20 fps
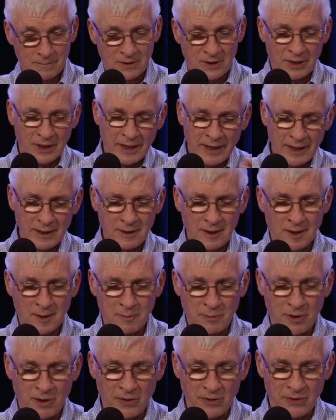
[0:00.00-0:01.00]
Today, dear
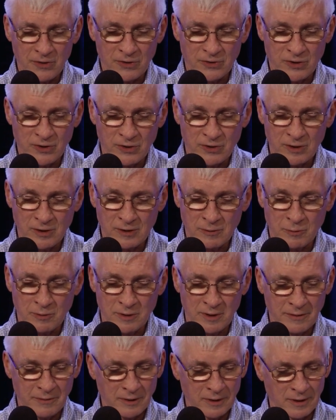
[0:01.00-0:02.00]
brothers and sisters, we're
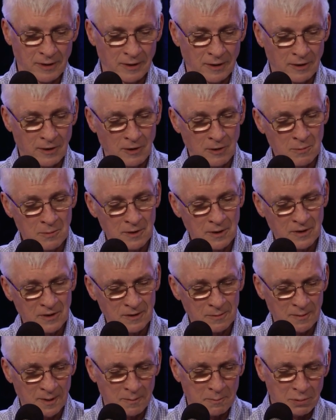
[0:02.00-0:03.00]
living in a
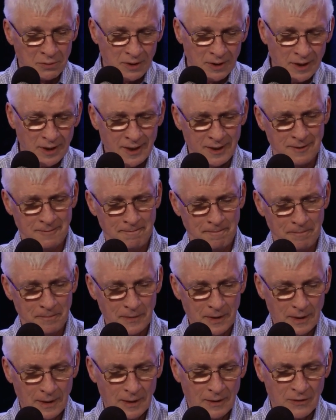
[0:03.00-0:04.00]
ecumenism of blood.
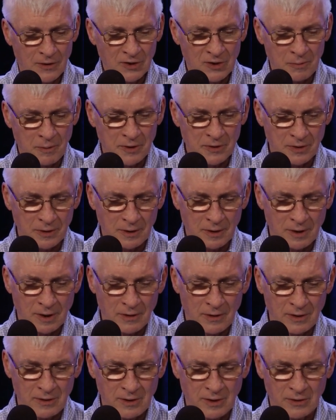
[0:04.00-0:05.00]
This must
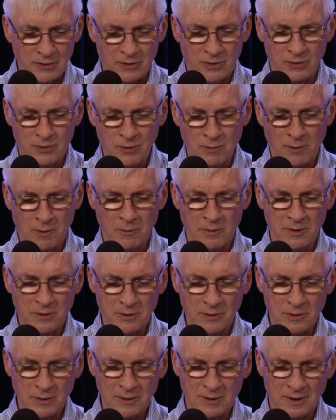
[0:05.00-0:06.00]
encourage us to do what we're
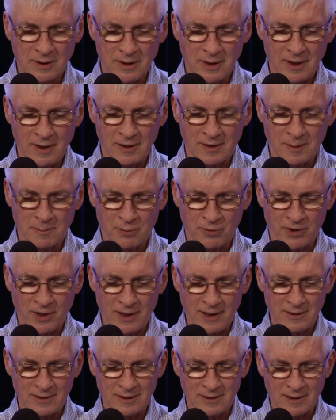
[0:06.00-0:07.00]
doing today, to
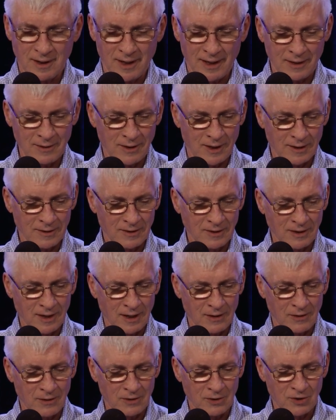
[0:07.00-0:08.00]
pray, to dialogue
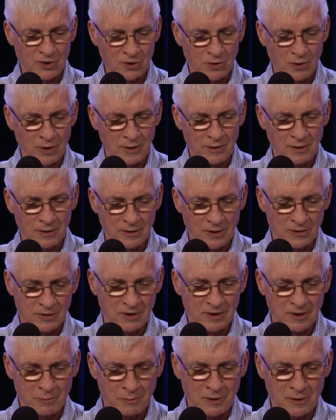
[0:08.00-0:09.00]
together, to shorten the
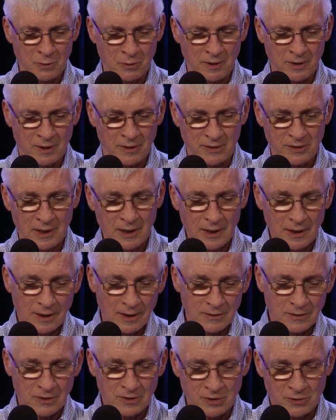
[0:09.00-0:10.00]
distance between us,
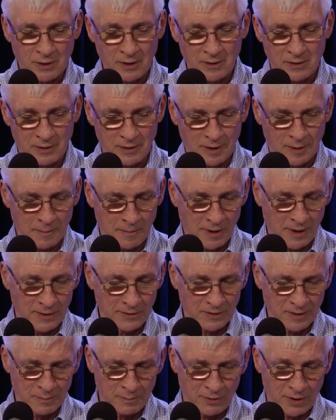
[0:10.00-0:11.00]
and to strengthen our
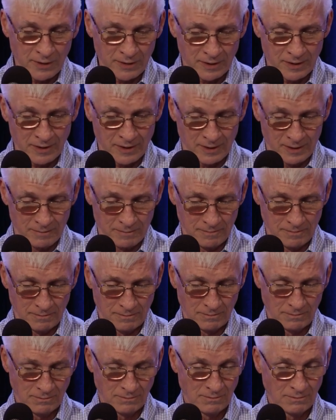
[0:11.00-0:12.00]
bonds of brotherhood.
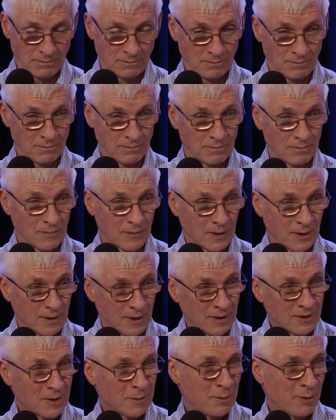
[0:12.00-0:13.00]

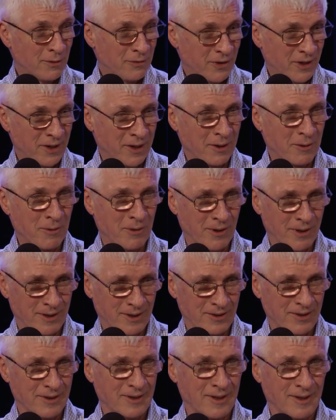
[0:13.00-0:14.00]
That's a prophetic word,
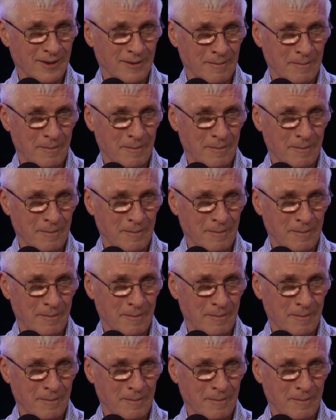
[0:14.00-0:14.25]
isn't it?